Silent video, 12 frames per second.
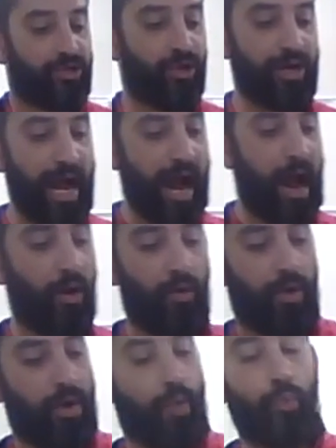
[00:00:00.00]

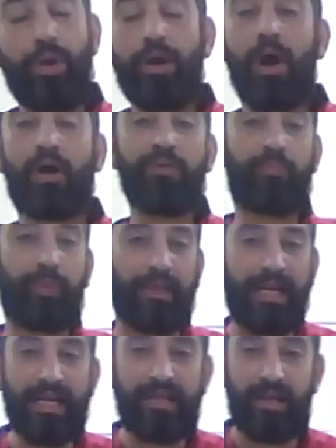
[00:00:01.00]
now we are
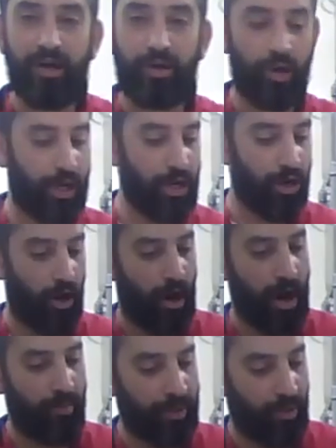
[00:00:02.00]
completely done cooking our
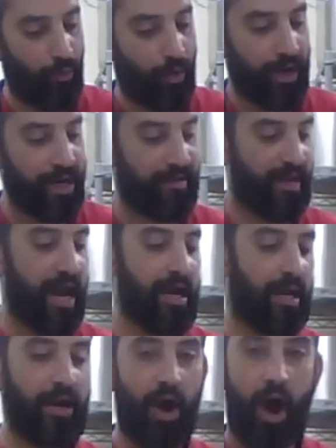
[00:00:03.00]
omelet. We're gonna
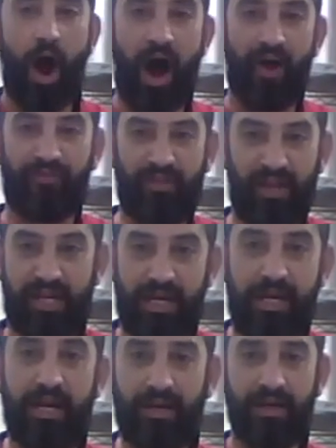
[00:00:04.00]
take it off the
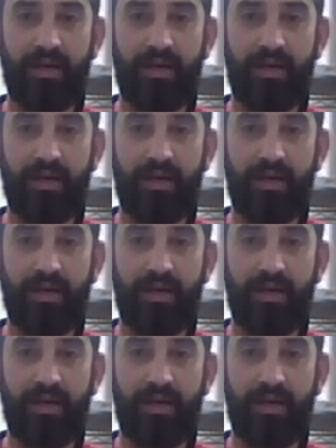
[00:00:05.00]
heat.